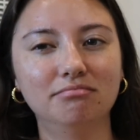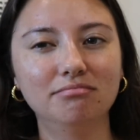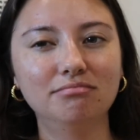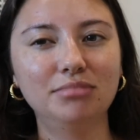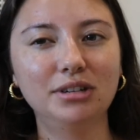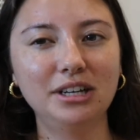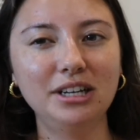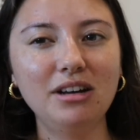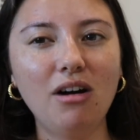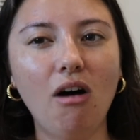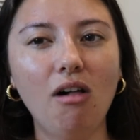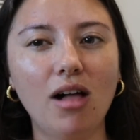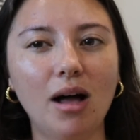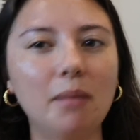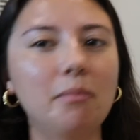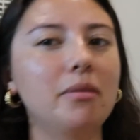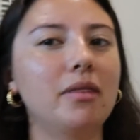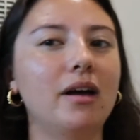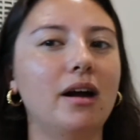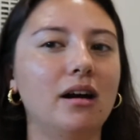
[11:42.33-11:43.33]
pretty all
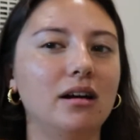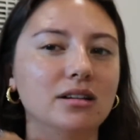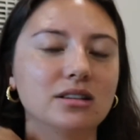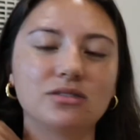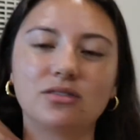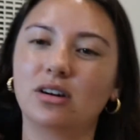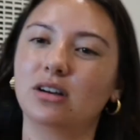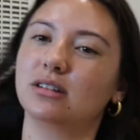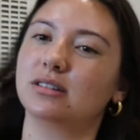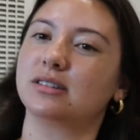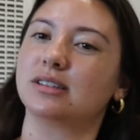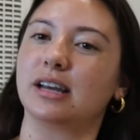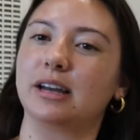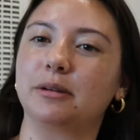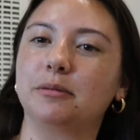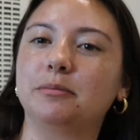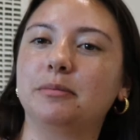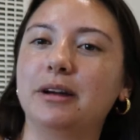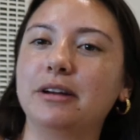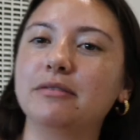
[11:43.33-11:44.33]
up there as far as
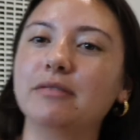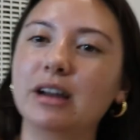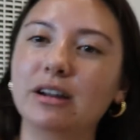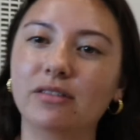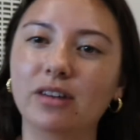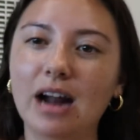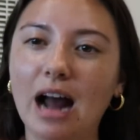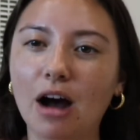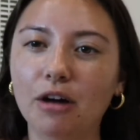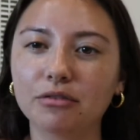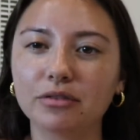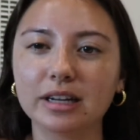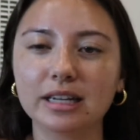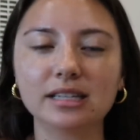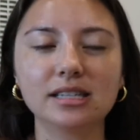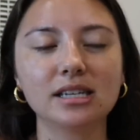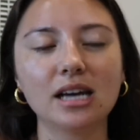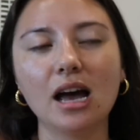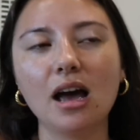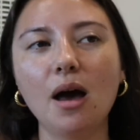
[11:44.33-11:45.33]
like my favorite
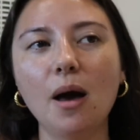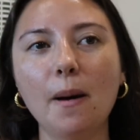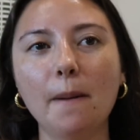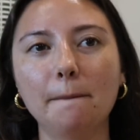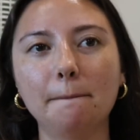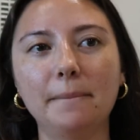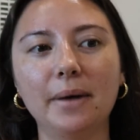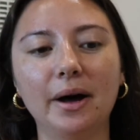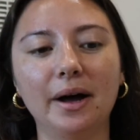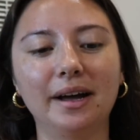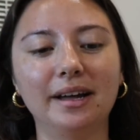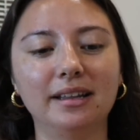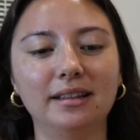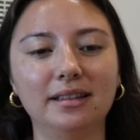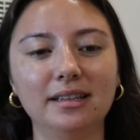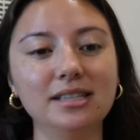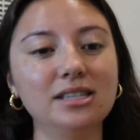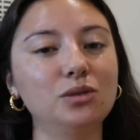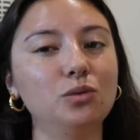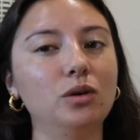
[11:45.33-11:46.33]
outfits. But
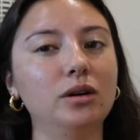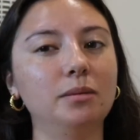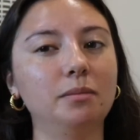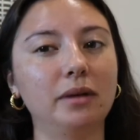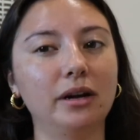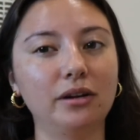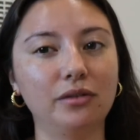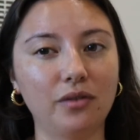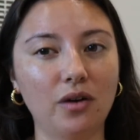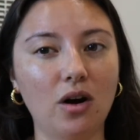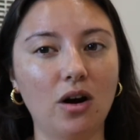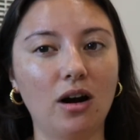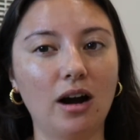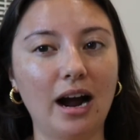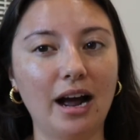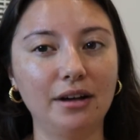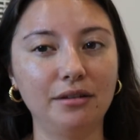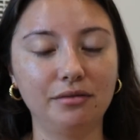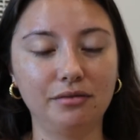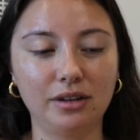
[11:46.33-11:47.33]
this one by far
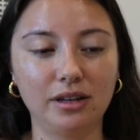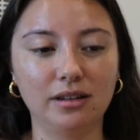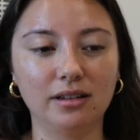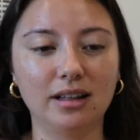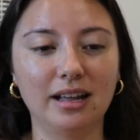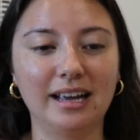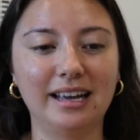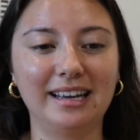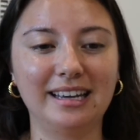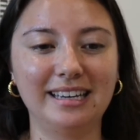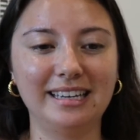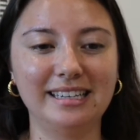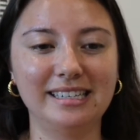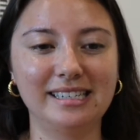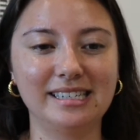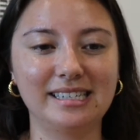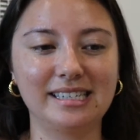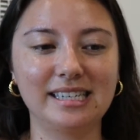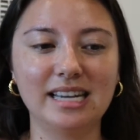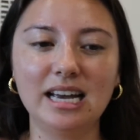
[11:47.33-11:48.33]
I feel like
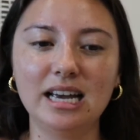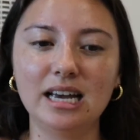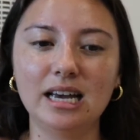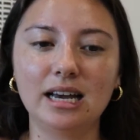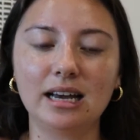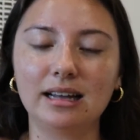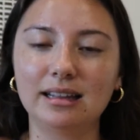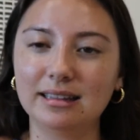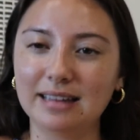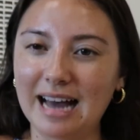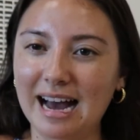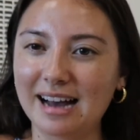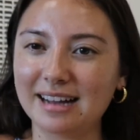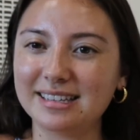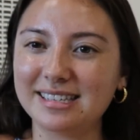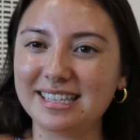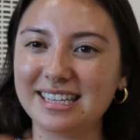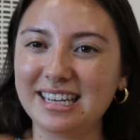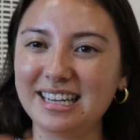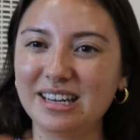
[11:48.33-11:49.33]
is
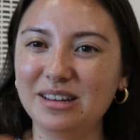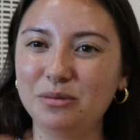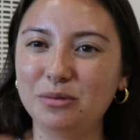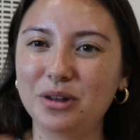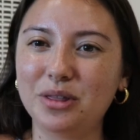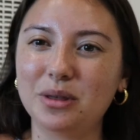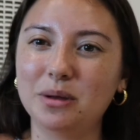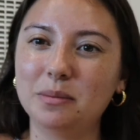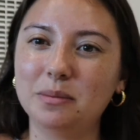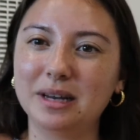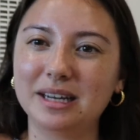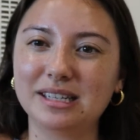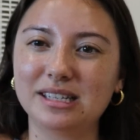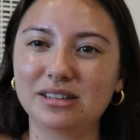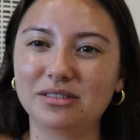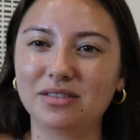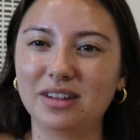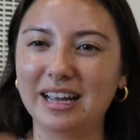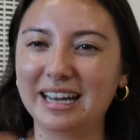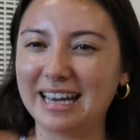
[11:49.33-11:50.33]
classy with a mix
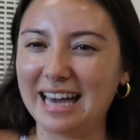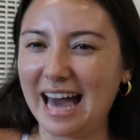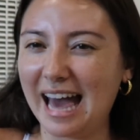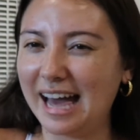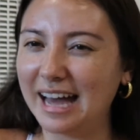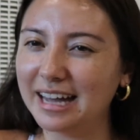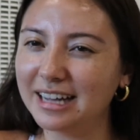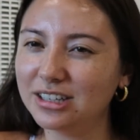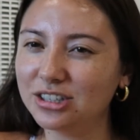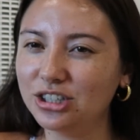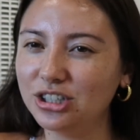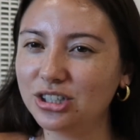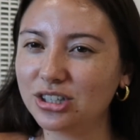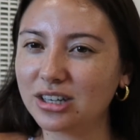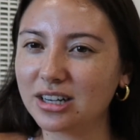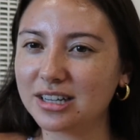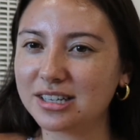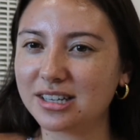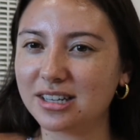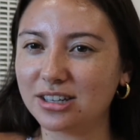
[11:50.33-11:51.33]
of like edge
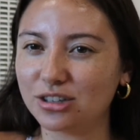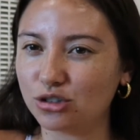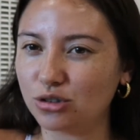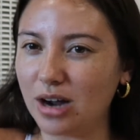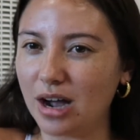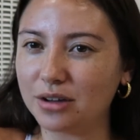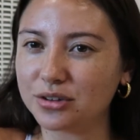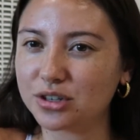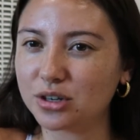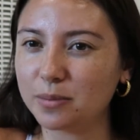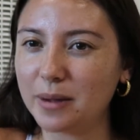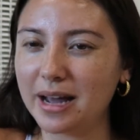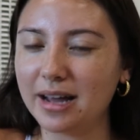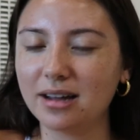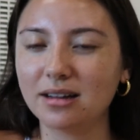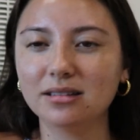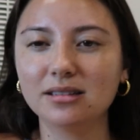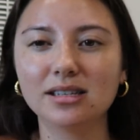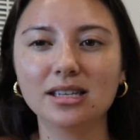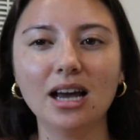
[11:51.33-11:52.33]
because of the trouser
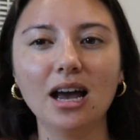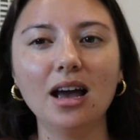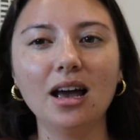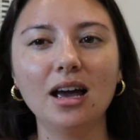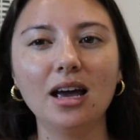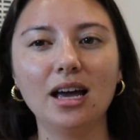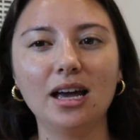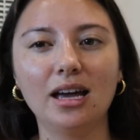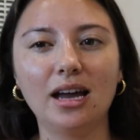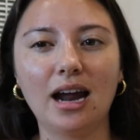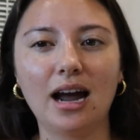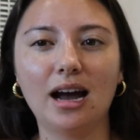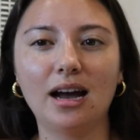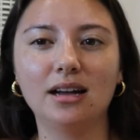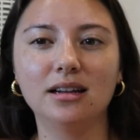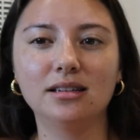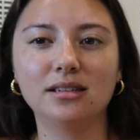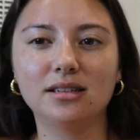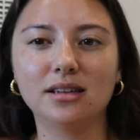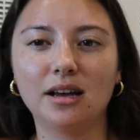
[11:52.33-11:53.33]
pants. It
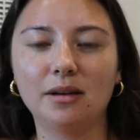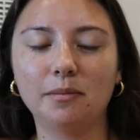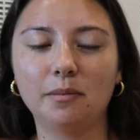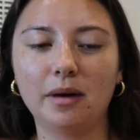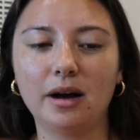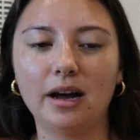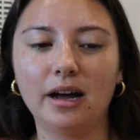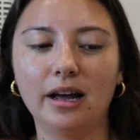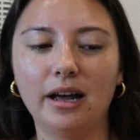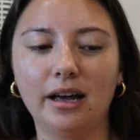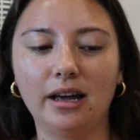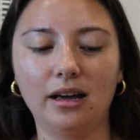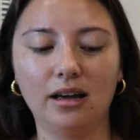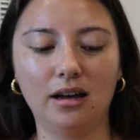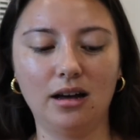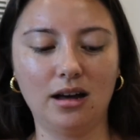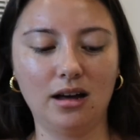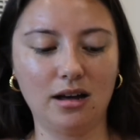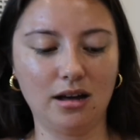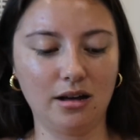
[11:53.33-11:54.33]
has my,
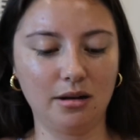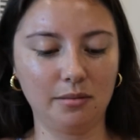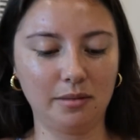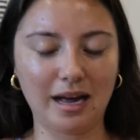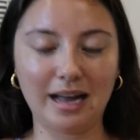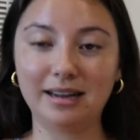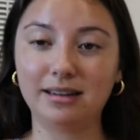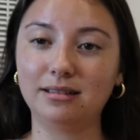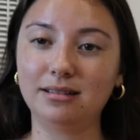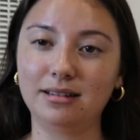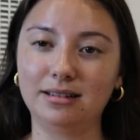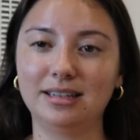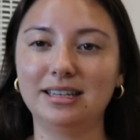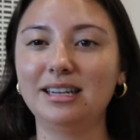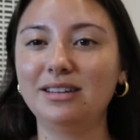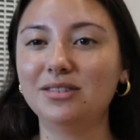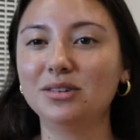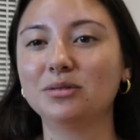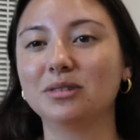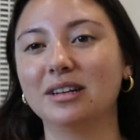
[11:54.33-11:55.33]
um, I didn't
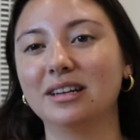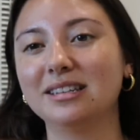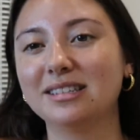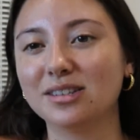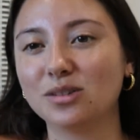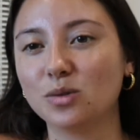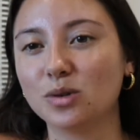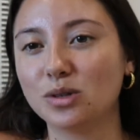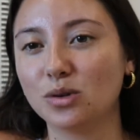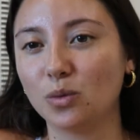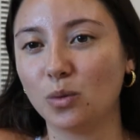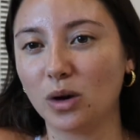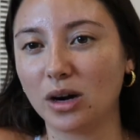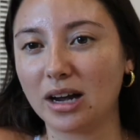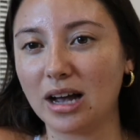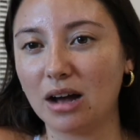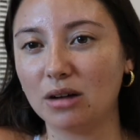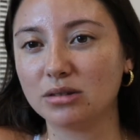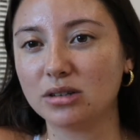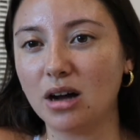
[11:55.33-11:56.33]
even realize this was a
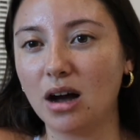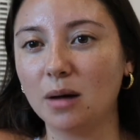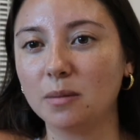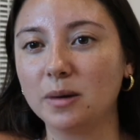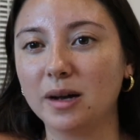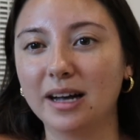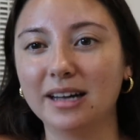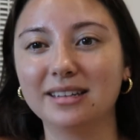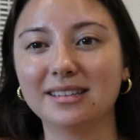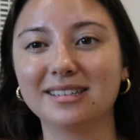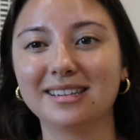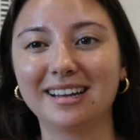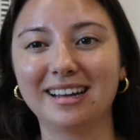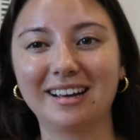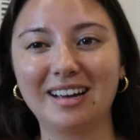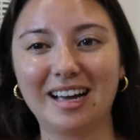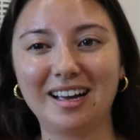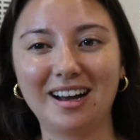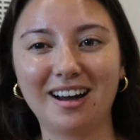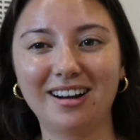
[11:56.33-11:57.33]
workout top, guys.
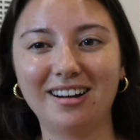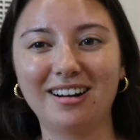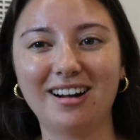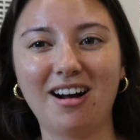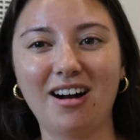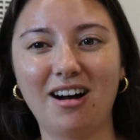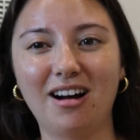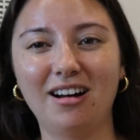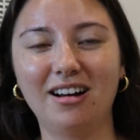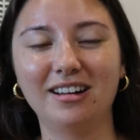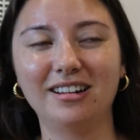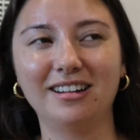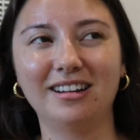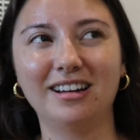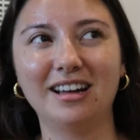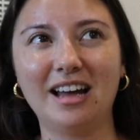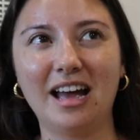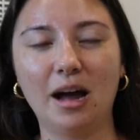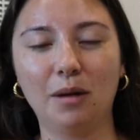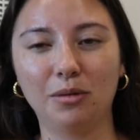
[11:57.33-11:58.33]
Like I got it
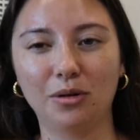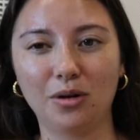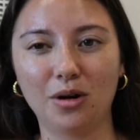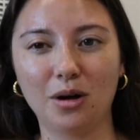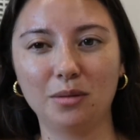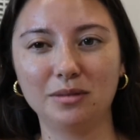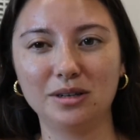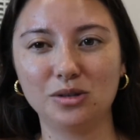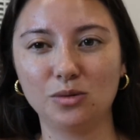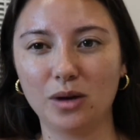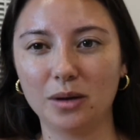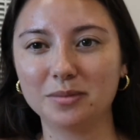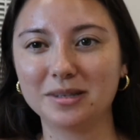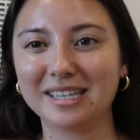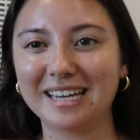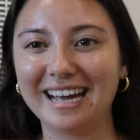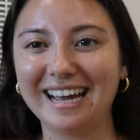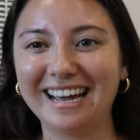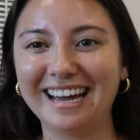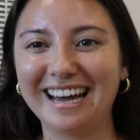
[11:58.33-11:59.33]
on Abercrombie's
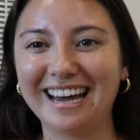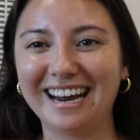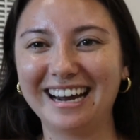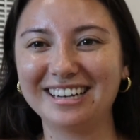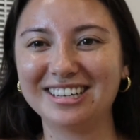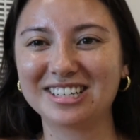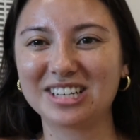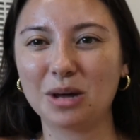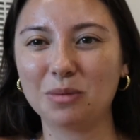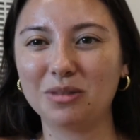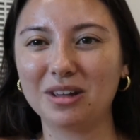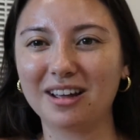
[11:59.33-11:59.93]
website and I just kept